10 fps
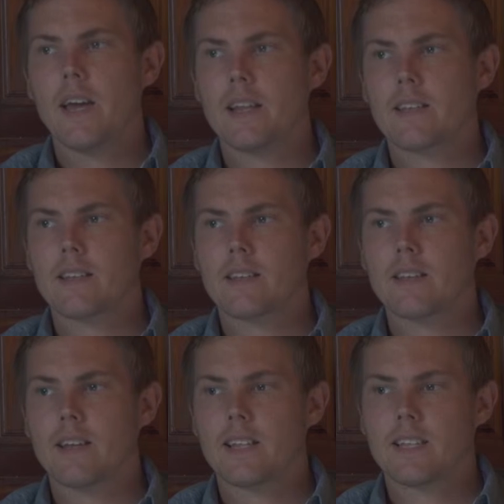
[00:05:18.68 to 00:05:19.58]

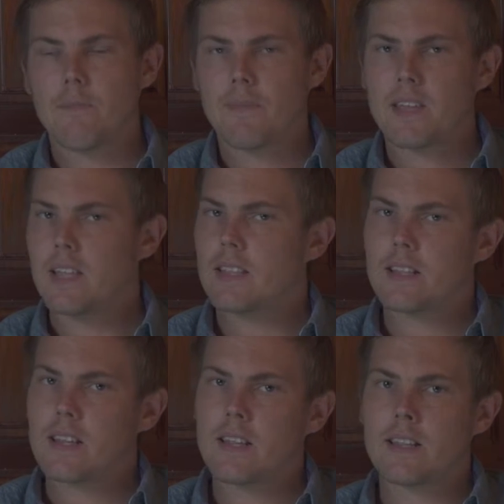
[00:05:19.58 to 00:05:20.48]
It's something
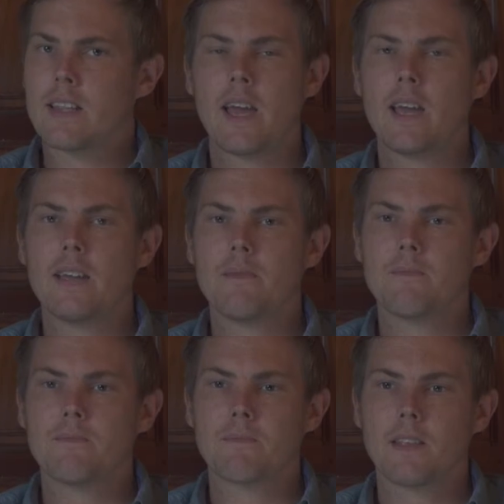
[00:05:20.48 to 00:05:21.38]
that they
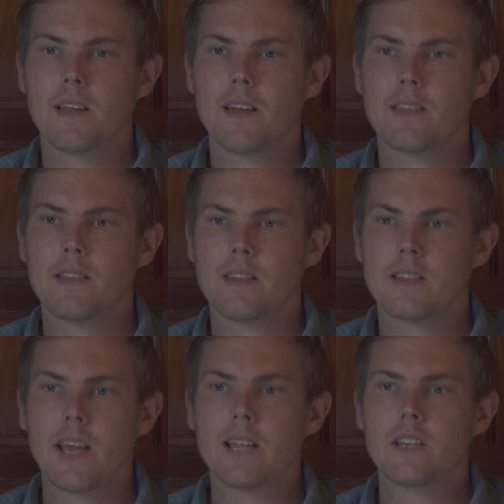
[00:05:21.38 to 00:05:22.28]

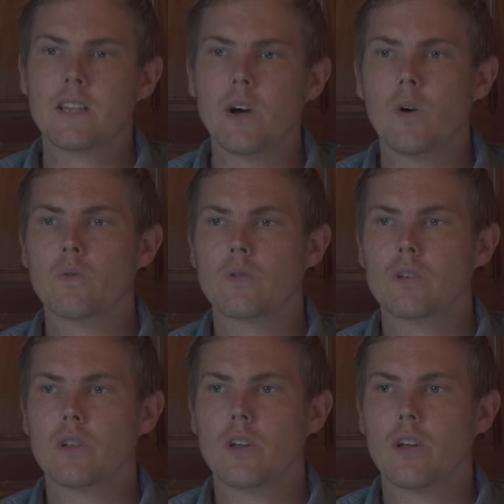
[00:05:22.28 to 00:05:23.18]

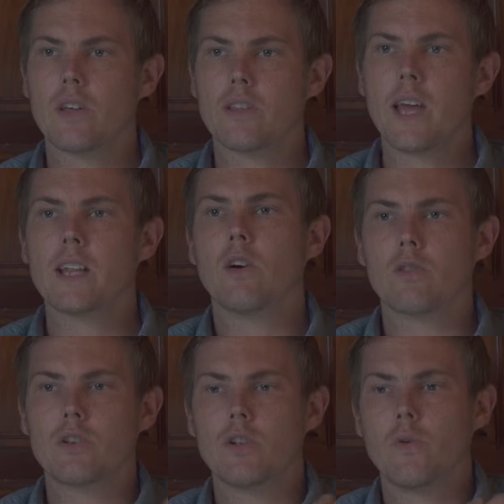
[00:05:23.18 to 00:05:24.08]

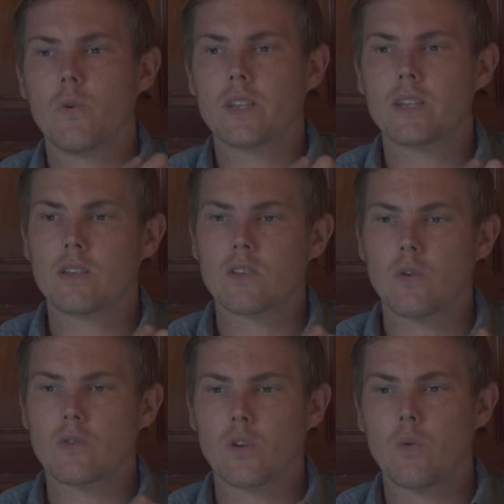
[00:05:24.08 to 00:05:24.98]
don't do. It's
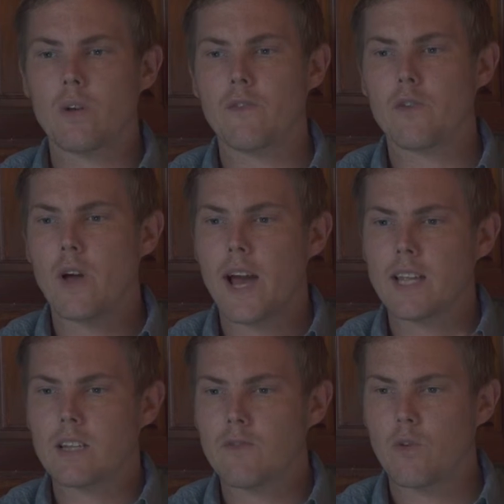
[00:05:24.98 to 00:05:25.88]
so if you
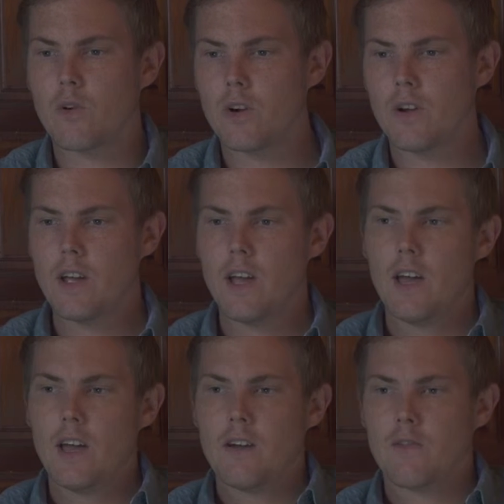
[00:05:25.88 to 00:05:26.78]
ask for
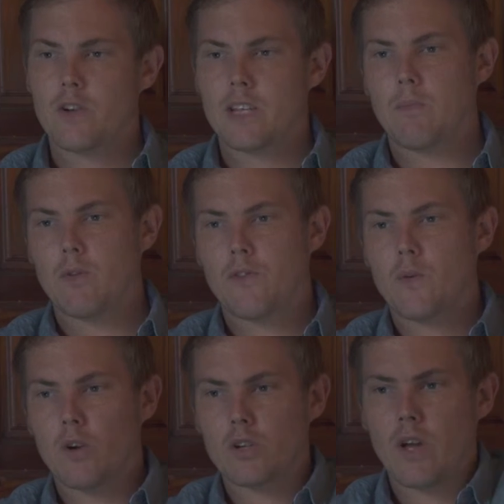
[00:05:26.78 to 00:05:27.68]
example, if you
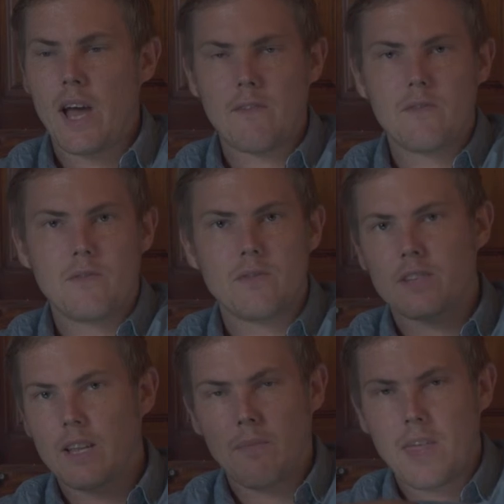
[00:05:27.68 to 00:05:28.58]
want to have
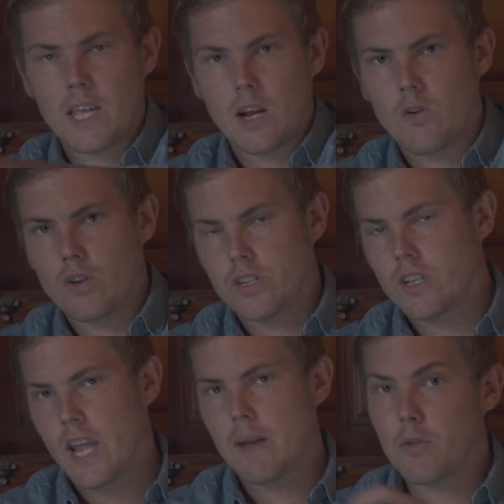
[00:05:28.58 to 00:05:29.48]
something across the
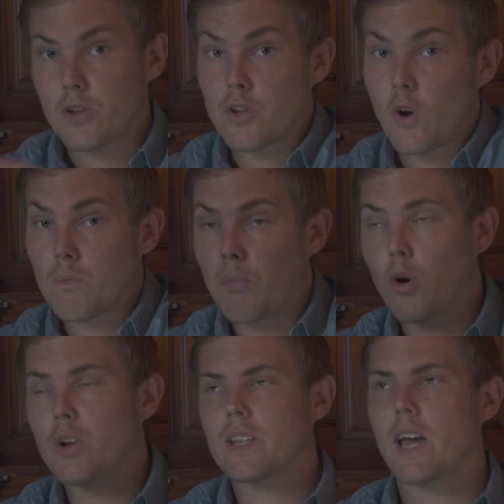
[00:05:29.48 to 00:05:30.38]
table, you don't
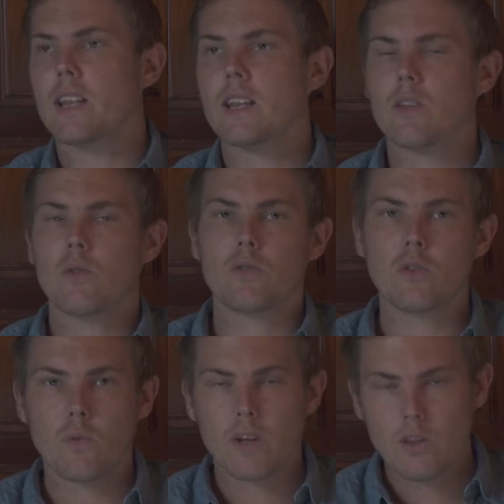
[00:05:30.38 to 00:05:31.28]
point at it.
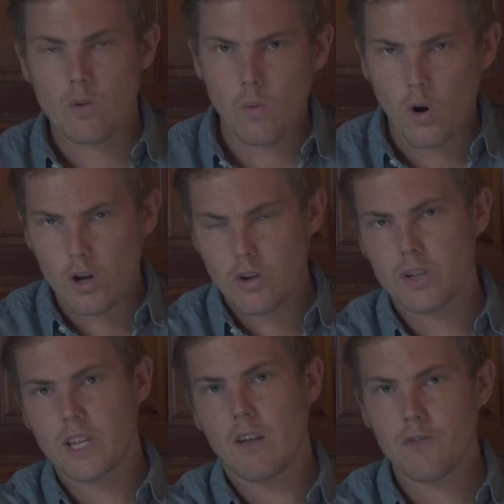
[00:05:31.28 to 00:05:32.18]
You either walk
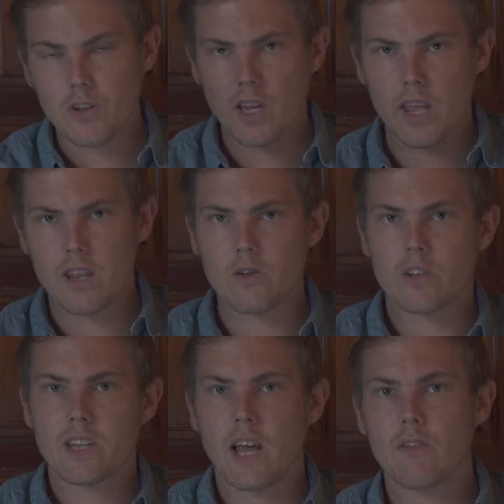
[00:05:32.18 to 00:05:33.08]
yourself to get it
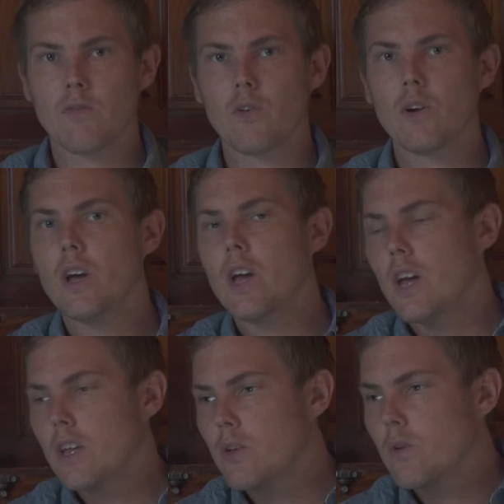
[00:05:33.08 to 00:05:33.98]
yourself, or
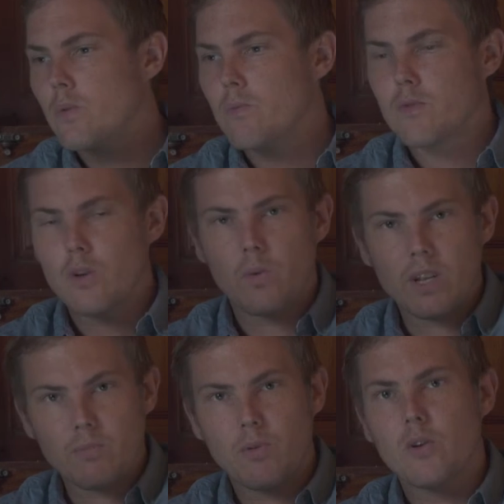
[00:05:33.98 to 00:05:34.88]
you
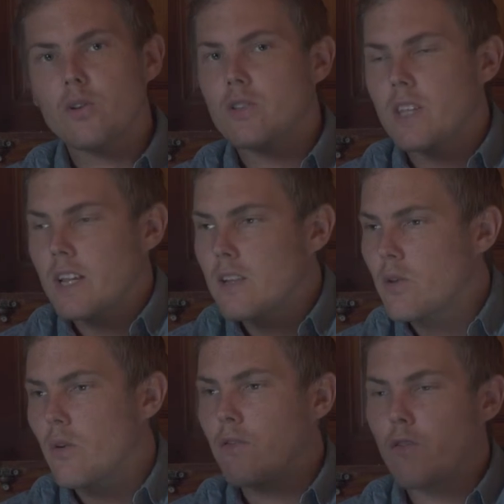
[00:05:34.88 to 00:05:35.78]
whisper, or you say to
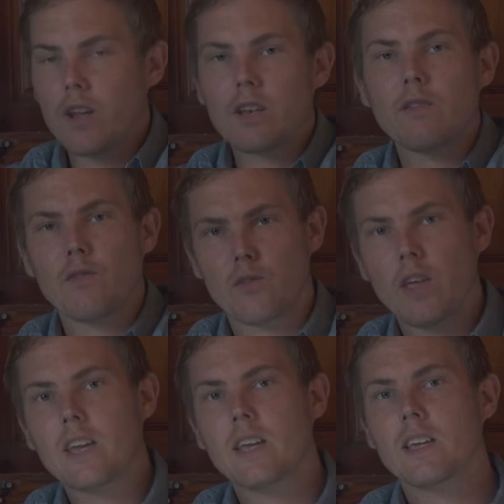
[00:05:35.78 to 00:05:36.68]
your friend if
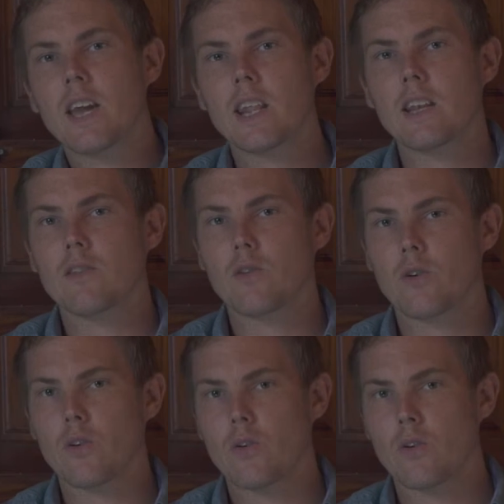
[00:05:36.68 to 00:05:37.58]
they can get it,
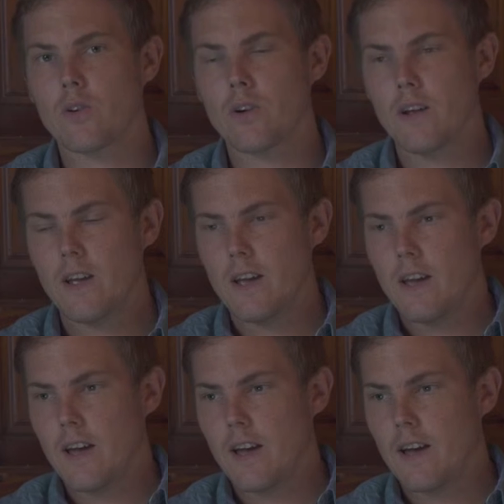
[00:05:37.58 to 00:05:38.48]
or
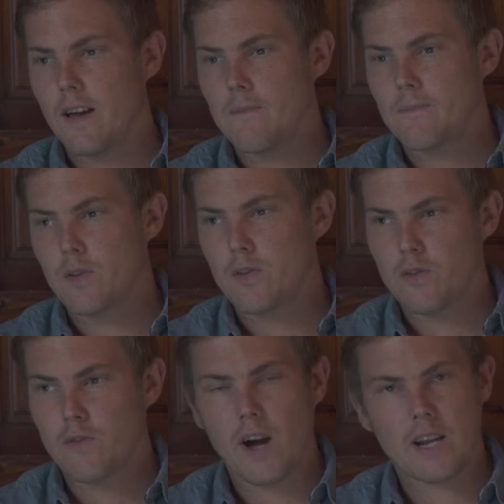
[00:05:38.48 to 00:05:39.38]

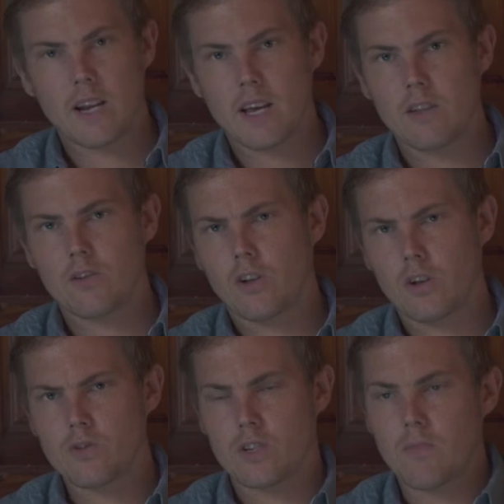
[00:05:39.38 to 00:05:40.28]
you find another
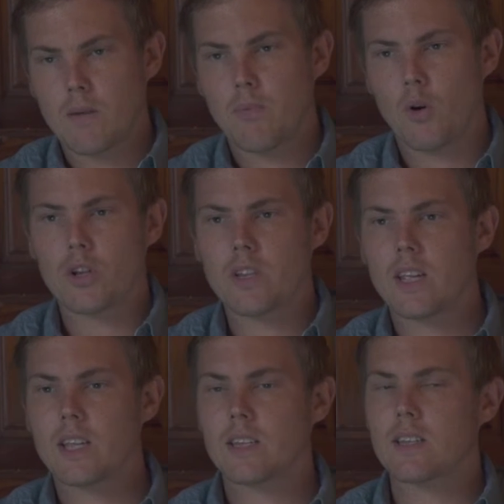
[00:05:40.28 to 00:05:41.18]
solution. But
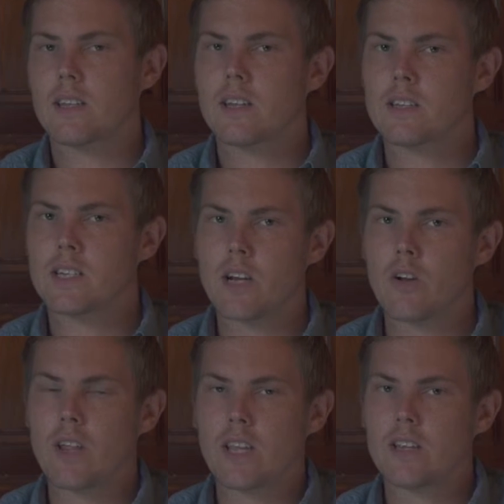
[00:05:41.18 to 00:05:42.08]
pointing is
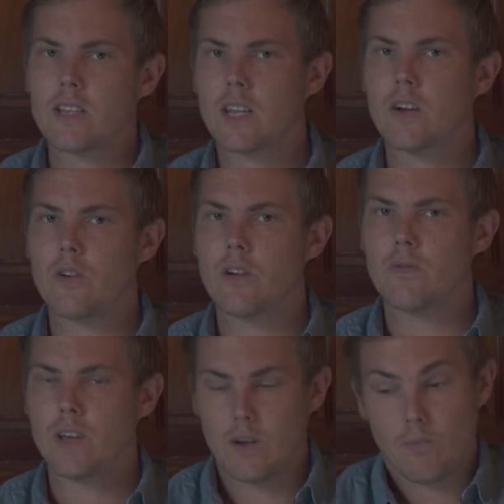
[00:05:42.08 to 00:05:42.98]
generally considered
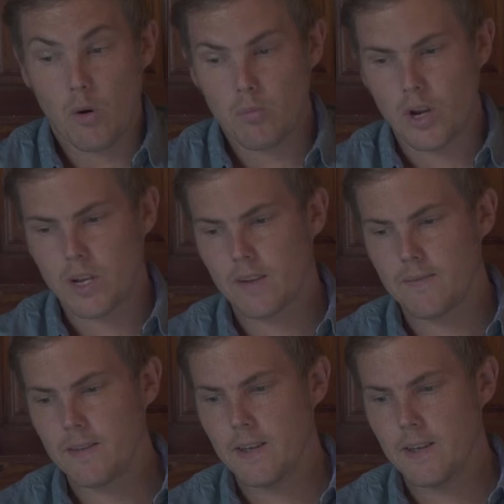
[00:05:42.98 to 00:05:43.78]
inappropriate.